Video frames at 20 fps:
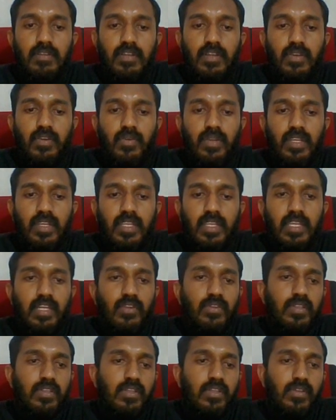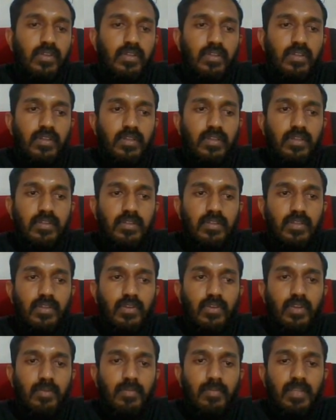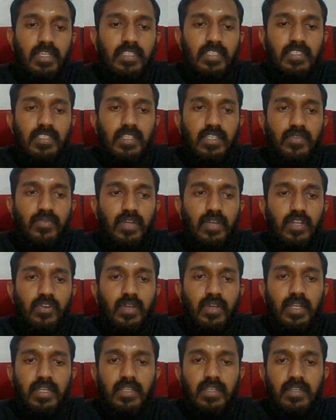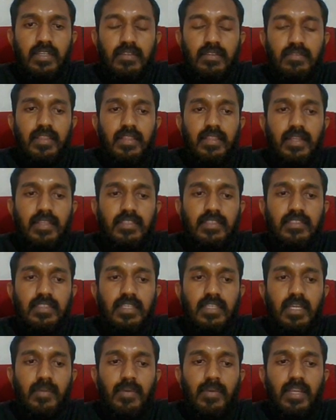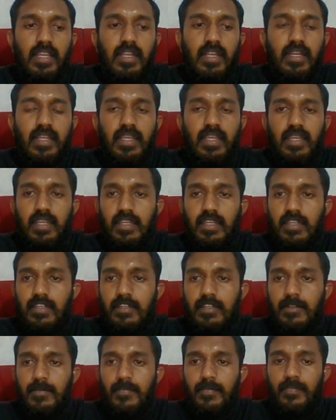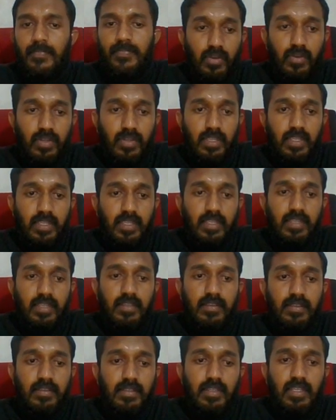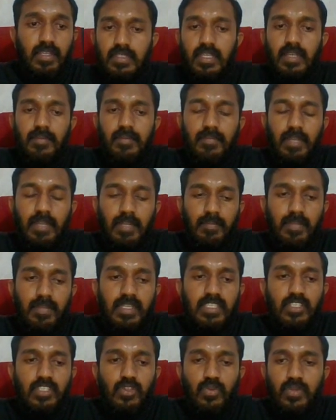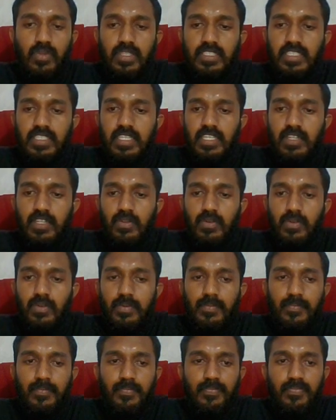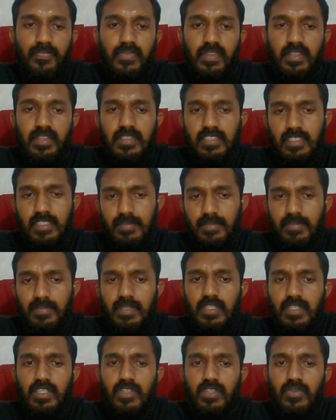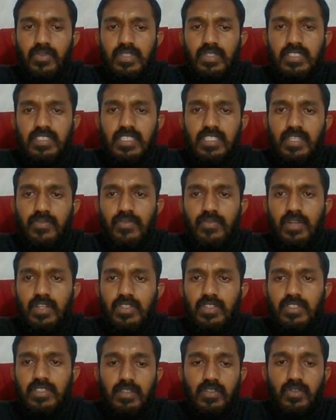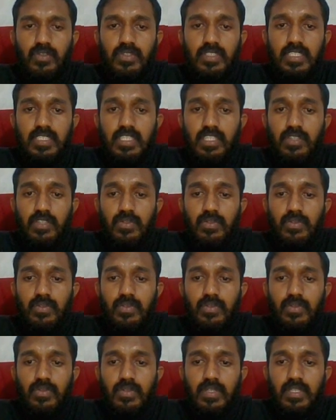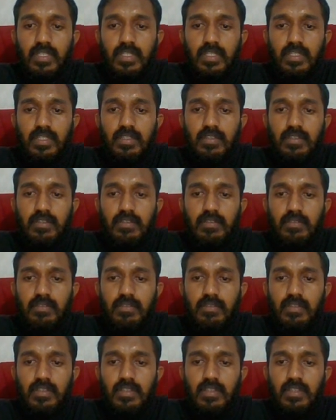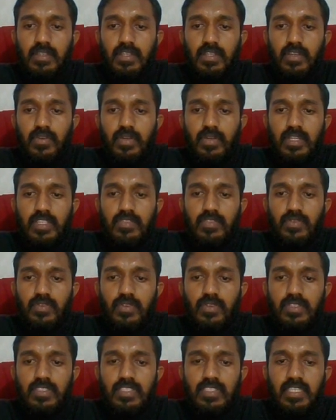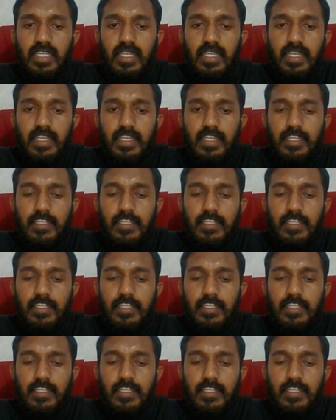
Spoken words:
going a to going plays c5 and that is a double attack. Okay, black plays rook c2, simple queen c5, rook c2, rook queen h4 check.